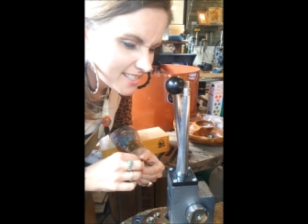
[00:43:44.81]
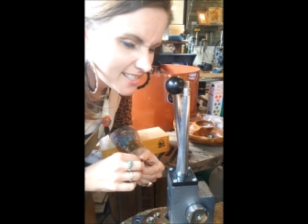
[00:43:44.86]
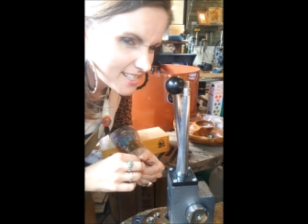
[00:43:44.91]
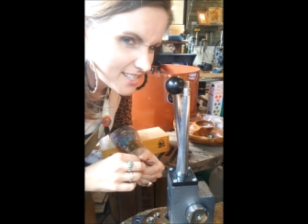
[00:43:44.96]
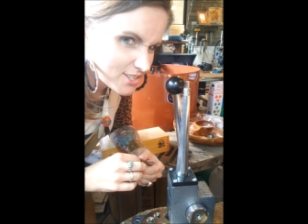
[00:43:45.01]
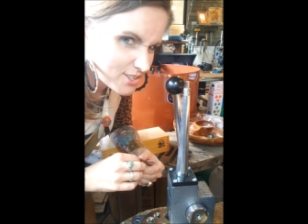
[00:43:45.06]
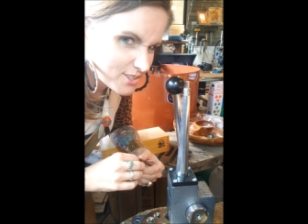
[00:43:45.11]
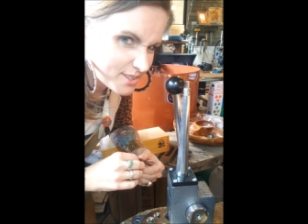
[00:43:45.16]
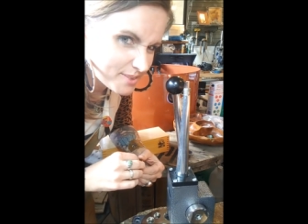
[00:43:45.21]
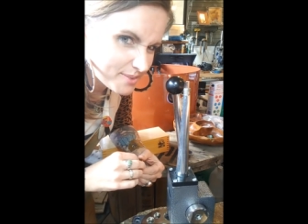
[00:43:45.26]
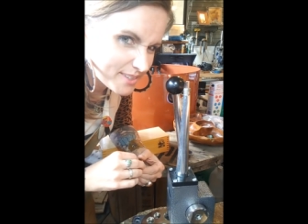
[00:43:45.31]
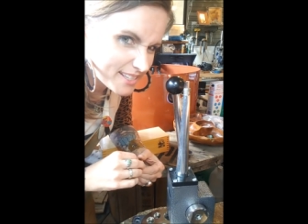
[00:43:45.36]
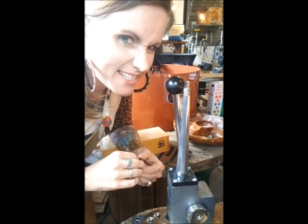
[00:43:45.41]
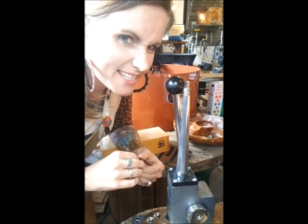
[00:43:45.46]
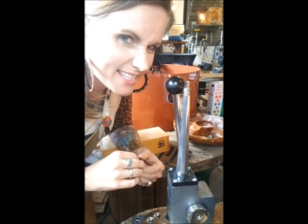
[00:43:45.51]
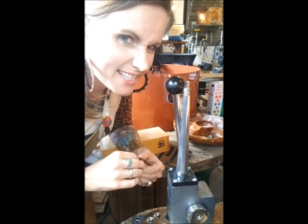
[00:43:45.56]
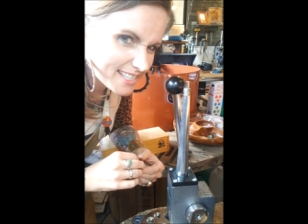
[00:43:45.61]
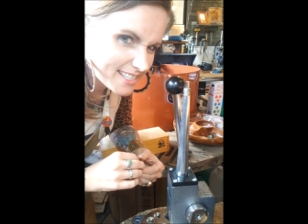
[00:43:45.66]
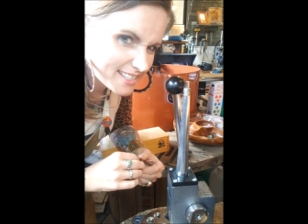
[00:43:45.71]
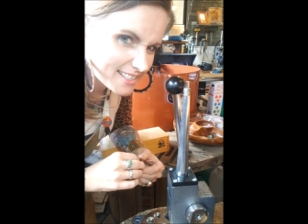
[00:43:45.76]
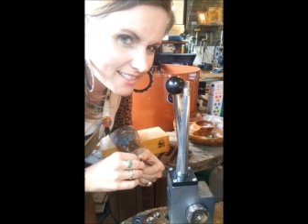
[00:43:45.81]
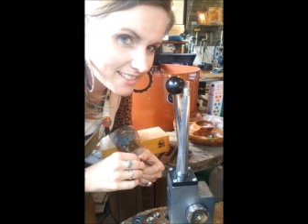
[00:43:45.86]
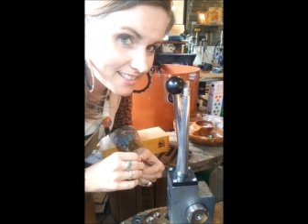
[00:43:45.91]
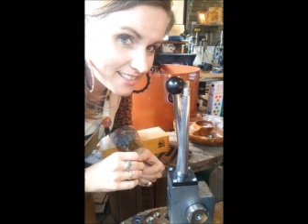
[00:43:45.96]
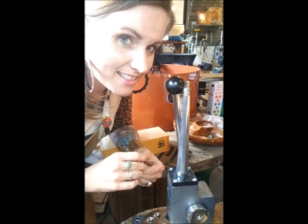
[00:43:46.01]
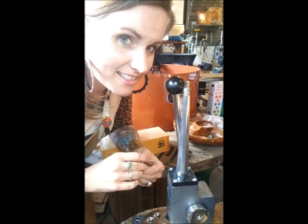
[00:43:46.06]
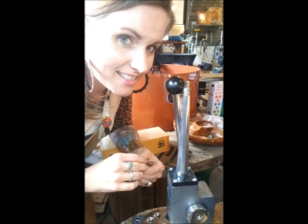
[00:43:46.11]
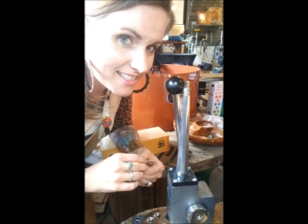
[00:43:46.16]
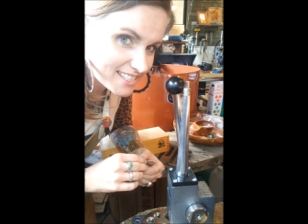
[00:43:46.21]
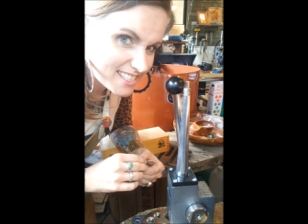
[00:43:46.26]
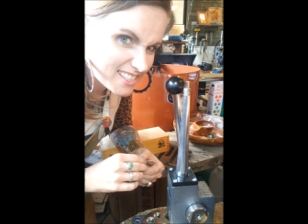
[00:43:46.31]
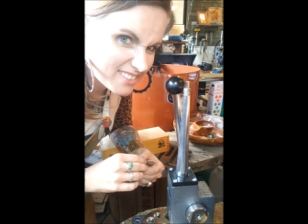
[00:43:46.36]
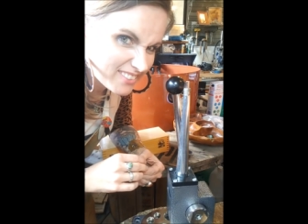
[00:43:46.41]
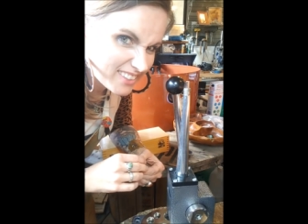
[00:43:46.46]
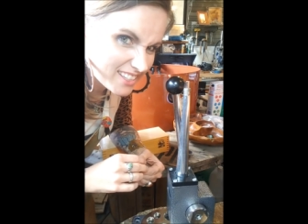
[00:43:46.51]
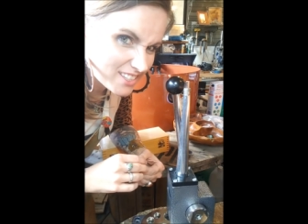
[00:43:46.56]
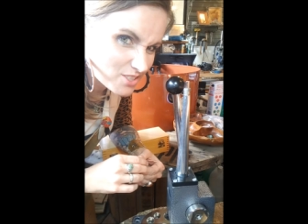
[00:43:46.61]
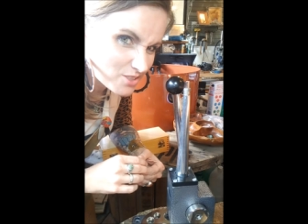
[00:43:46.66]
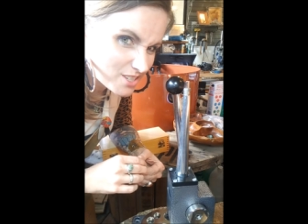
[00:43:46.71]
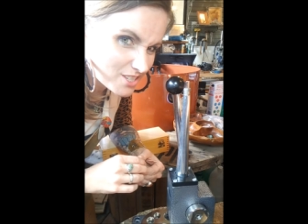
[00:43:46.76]
Should we risk it? and see if I
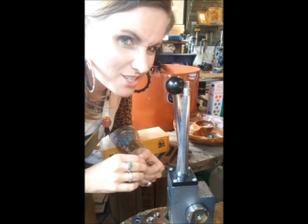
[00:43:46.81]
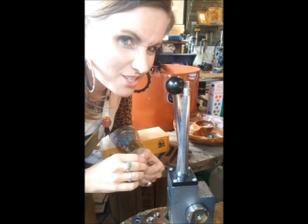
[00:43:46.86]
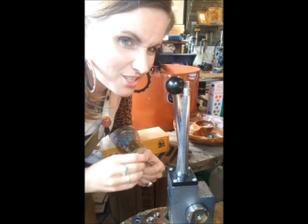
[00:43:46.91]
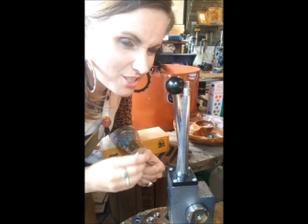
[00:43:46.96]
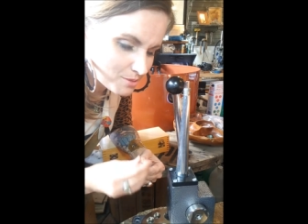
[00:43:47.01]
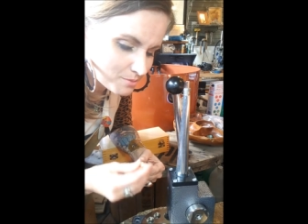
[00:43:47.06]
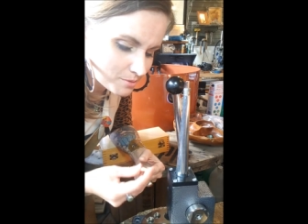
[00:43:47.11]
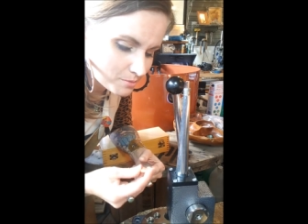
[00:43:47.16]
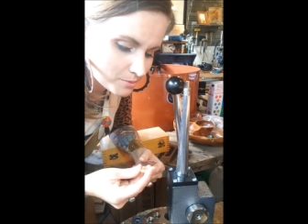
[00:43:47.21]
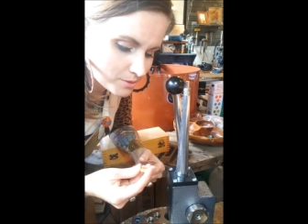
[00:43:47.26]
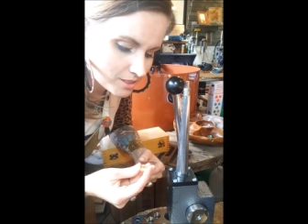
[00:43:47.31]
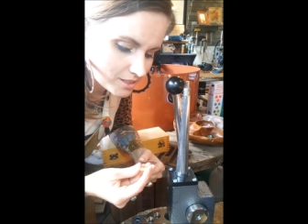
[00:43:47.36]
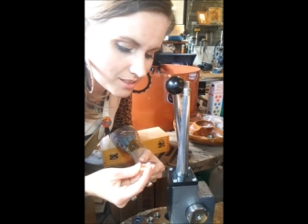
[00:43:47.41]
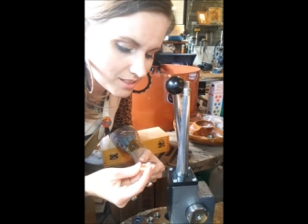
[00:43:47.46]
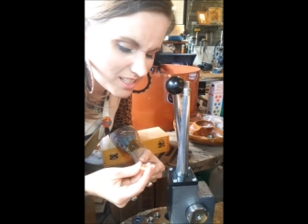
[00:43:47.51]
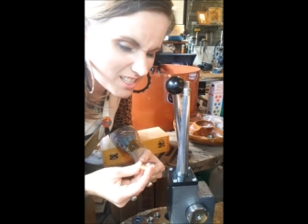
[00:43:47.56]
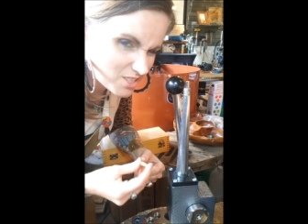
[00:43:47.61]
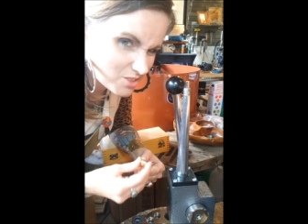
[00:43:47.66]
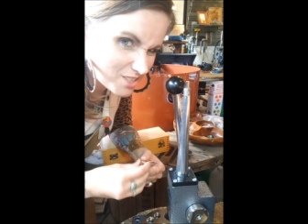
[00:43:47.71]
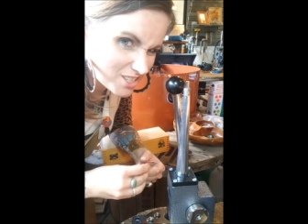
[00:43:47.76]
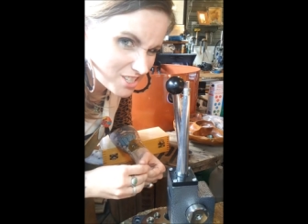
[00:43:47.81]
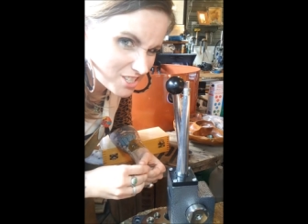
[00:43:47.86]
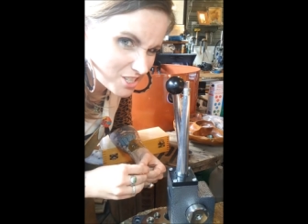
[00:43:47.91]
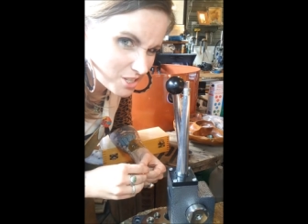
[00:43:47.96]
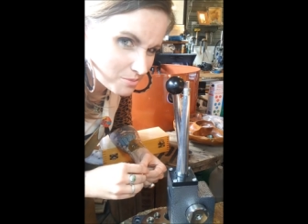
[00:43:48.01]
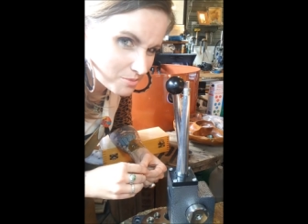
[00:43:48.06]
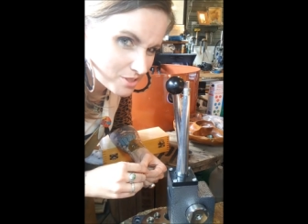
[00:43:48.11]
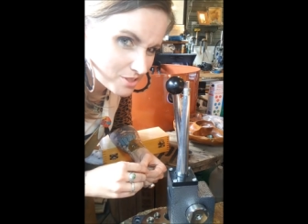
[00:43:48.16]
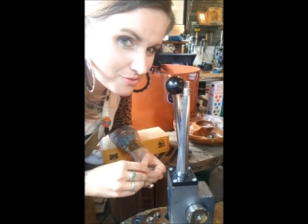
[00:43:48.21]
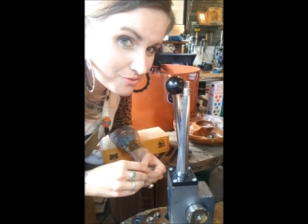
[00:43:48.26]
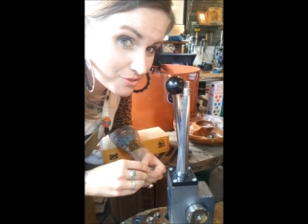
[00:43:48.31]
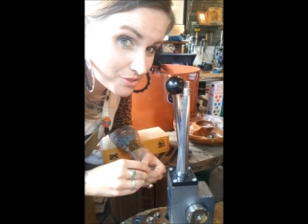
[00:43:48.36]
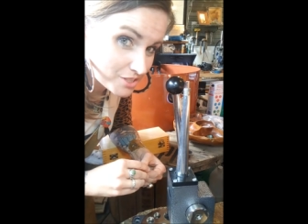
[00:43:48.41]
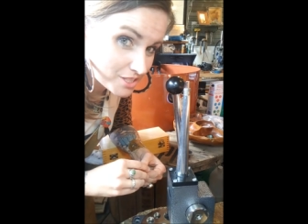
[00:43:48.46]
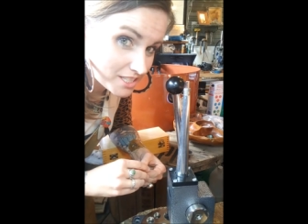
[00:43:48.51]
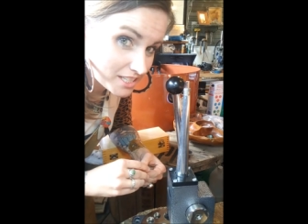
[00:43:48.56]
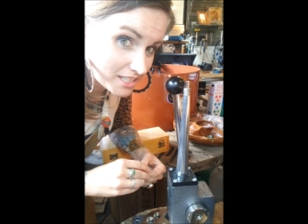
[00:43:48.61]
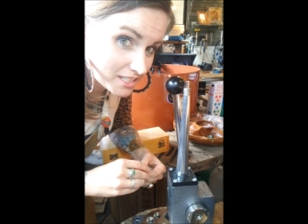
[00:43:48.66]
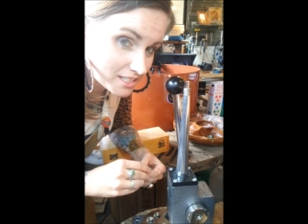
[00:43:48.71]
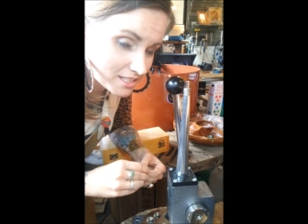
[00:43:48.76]
can stretch it a little bit more. I stretched it almost a full
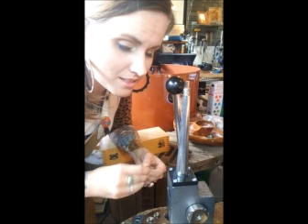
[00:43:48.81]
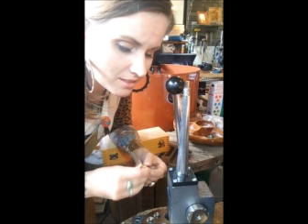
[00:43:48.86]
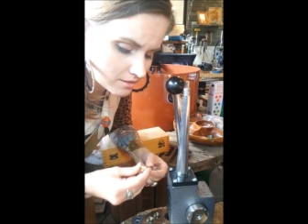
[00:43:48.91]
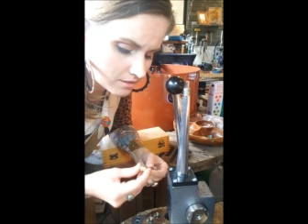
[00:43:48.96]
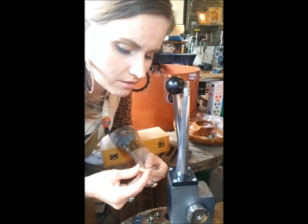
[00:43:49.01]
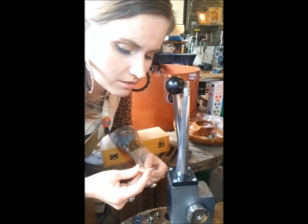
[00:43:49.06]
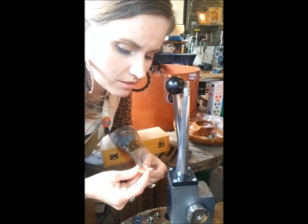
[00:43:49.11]
size.